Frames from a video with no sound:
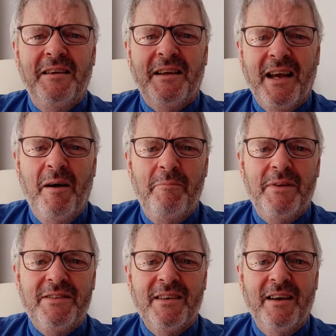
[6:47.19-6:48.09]
come
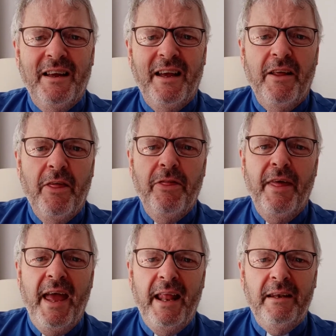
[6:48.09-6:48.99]
Messiah,
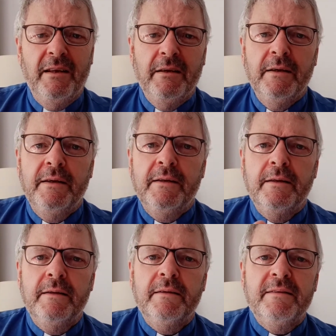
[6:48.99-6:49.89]
then
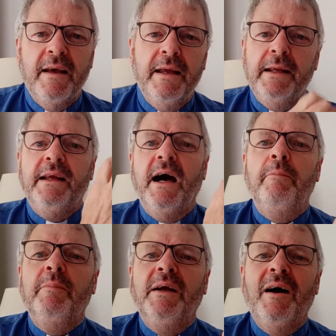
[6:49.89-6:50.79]
saying,
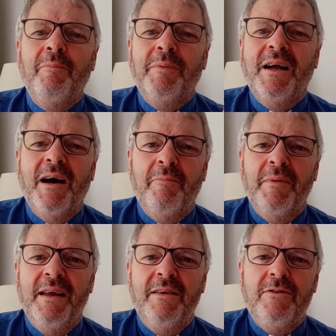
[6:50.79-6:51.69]
come, come, come
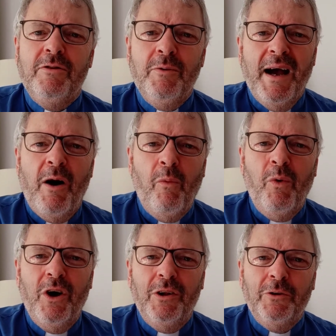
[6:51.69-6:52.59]
into our
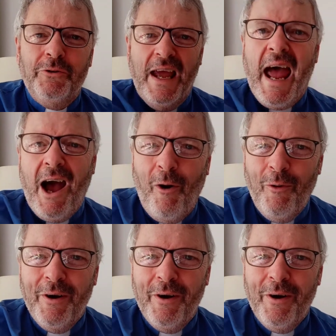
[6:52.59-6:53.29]
world now.